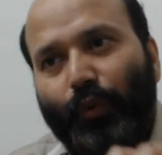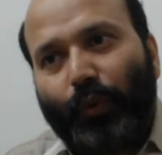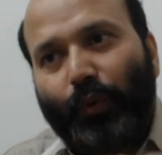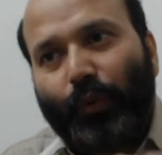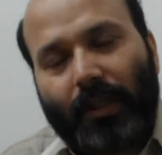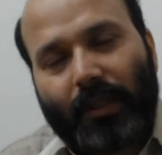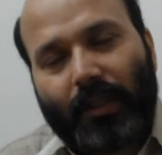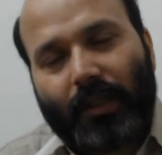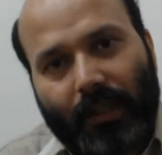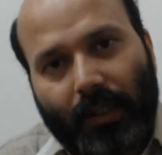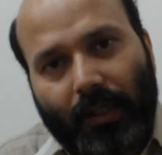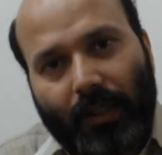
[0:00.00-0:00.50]

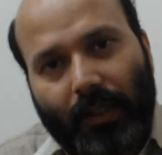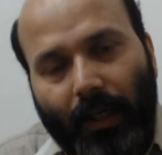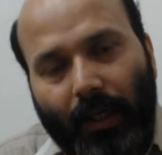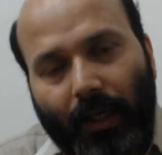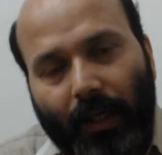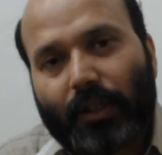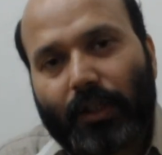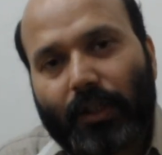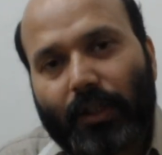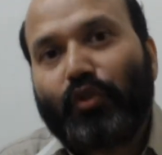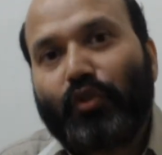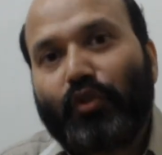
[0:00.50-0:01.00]

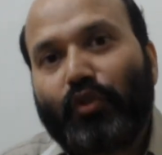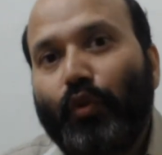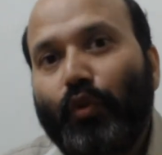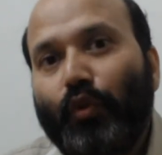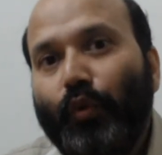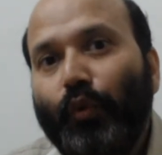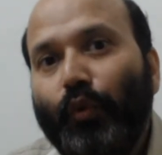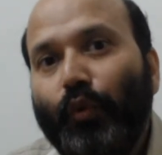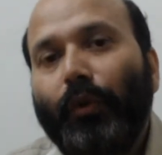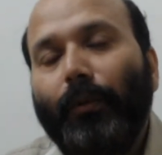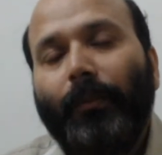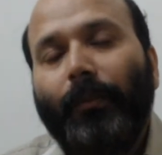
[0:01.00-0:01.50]
starts
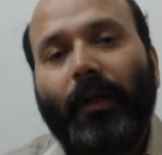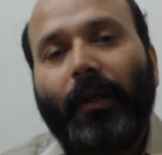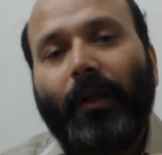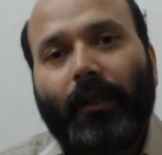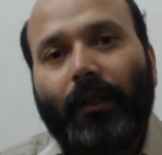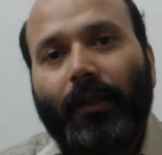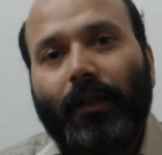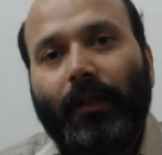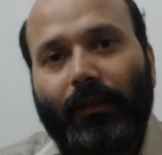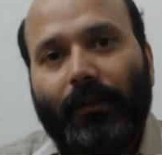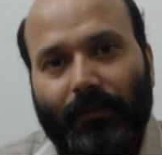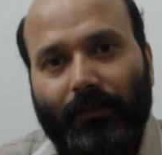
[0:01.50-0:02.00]
tool
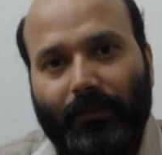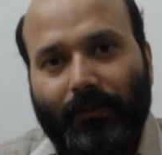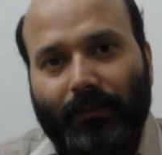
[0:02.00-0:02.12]
making,